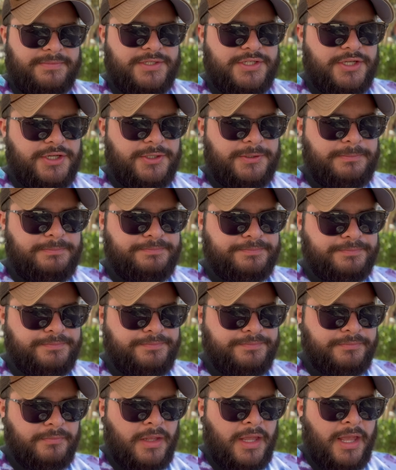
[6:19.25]
So
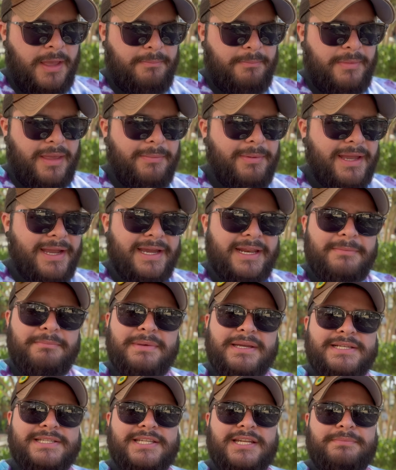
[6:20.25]
maybe I gotta
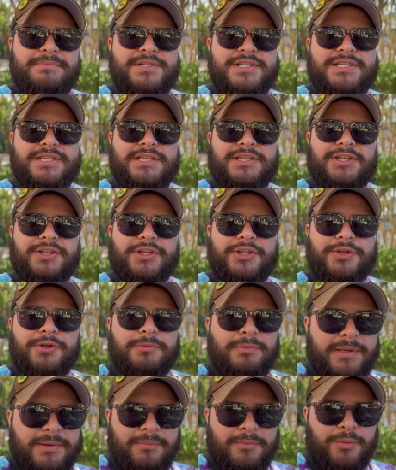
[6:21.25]
mix it up just a little
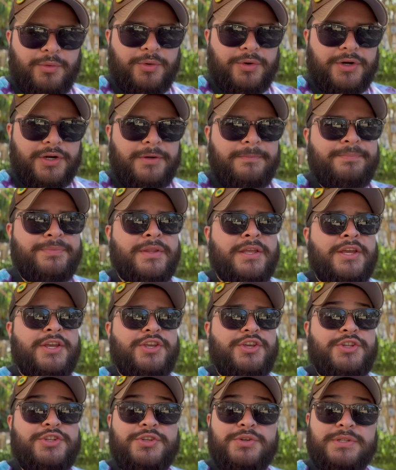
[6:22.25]
bit more.
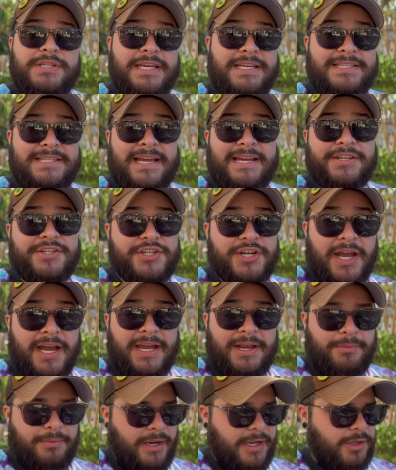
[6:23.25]
You do taste that chai
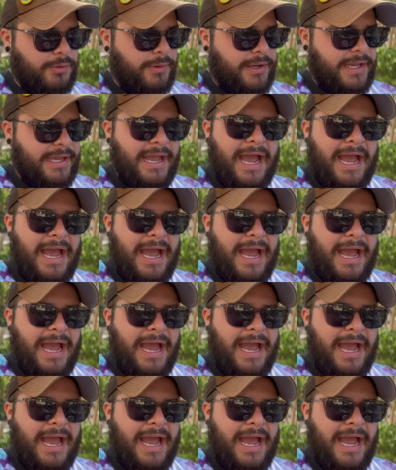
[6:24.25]
right away.